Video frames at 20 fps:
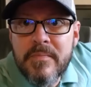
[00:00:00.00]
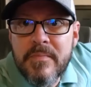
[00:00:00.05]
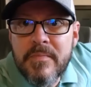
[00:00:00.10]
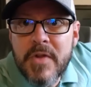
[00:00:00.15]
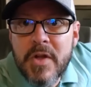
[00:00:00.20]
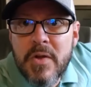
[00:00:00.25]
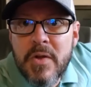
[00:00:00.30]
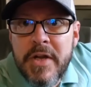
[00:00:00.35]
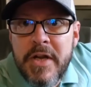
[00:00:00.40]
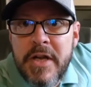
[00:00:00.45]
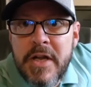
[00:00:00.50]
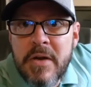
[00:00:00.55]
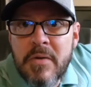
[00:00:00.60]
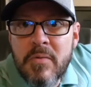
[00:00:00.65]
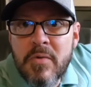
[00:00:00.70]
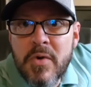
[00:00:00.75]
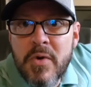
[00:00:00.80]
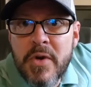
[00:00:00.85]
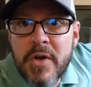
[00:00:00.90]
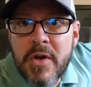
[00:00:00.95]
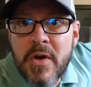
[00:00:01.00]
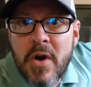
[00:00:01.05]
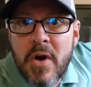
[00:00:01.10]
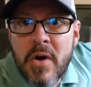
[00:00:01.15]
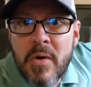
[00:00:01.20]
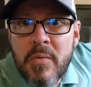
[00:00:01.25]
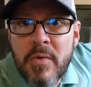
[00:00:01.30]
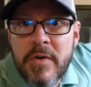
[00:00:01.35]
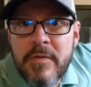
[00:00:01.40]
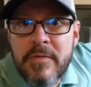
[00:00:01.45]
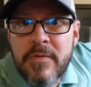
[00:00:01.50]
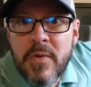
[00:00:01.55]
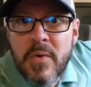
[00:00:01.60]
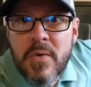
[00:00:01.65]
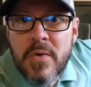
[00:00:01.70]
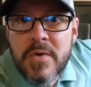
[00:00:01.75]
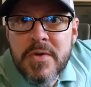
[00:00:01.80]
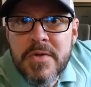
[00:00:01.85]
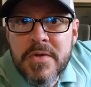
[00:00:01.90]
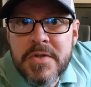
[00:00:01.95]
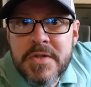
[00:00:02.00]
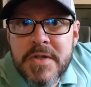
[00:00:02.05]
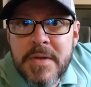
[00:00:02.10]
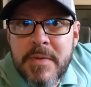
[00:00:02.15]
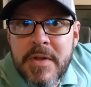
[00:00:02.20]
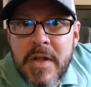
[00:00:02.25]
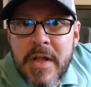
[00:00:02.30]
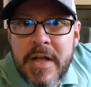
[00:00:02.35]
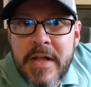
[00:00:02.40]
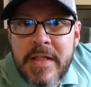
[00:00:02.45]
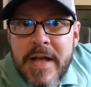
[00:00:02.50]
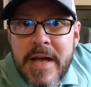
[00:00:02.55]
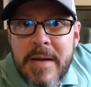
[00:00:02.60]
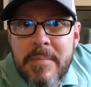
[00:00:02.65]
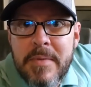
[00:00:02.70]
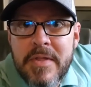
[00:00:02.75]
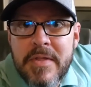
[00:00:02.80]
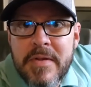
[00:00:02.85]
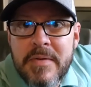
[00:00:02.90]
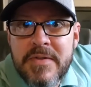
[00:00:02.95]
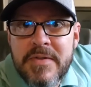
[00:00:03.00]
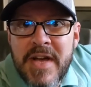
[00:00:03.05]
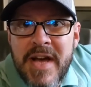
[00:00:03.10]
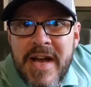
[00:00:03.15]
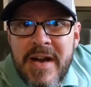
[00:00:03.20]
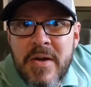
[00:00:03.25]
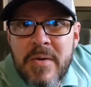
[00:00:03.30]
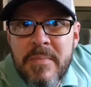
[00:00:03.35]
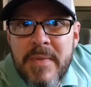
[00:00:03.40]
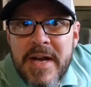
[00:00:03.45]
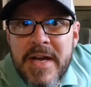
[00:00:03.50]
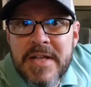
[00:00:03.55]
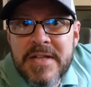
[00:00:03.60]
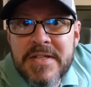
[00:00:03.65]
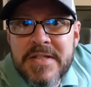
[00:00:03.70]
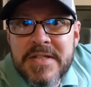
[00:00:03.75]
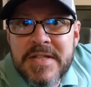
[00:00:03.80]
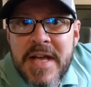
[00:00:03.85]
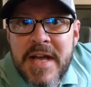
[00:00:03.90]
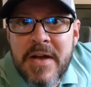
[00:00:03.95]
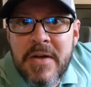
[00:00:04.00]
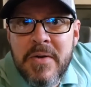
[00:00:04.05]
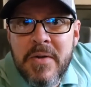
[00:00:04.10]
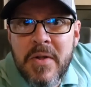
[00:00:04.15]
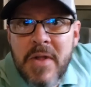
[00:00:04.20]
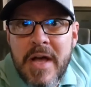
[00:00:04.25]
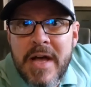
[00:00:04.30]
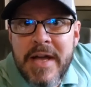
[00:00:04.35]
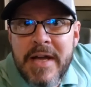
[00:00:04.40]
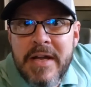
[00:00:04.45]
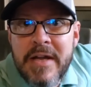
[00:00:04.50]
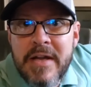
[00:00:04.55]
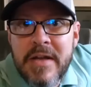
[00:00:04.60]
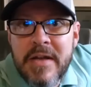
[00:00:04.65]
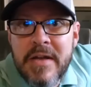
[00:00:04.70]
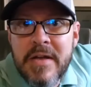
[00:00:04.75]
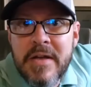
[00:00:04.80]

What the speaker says: Cleaning ruined hardwood floors or something like that. But the title made it sound like,